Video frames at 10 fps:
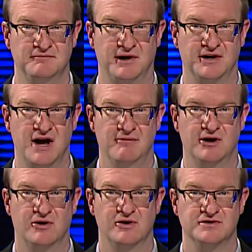Perry
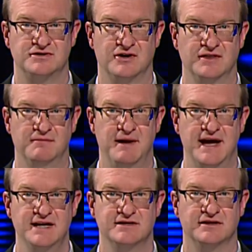Commodores turning the
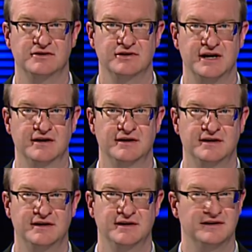page on the new year
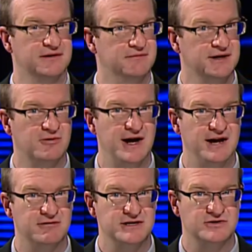in a big
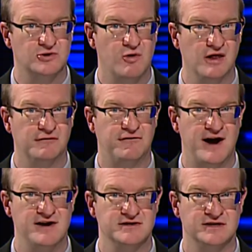way. Regional
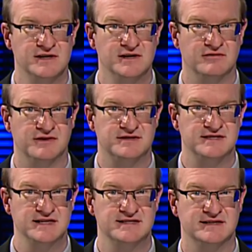qualifiers with a
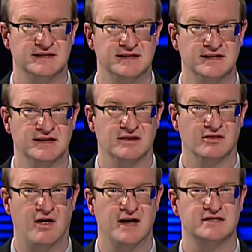season
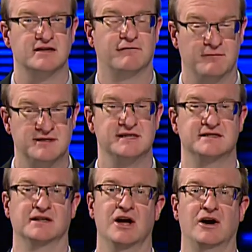lost from a season
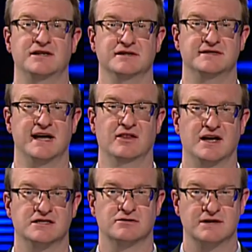ago, I should say,
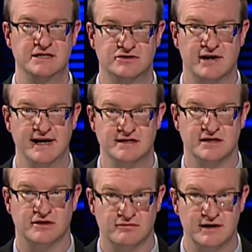lost three straight to
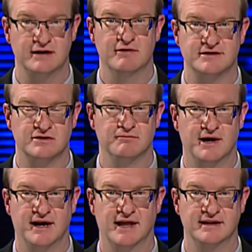three Western
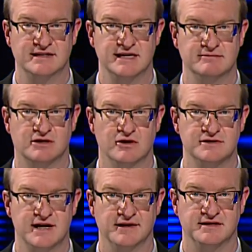Buckeye League teams
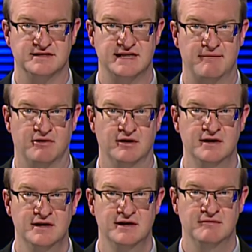closing out December,
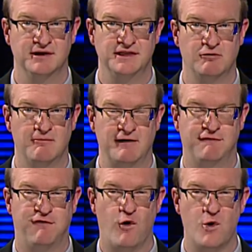but they won by
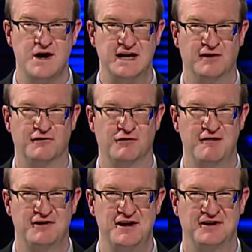40 over
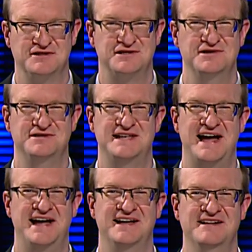Riverdale on
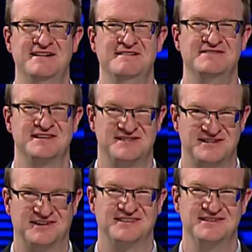Tuesday to
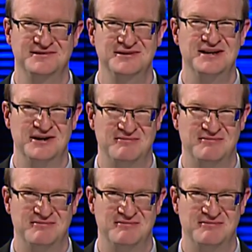start the new year.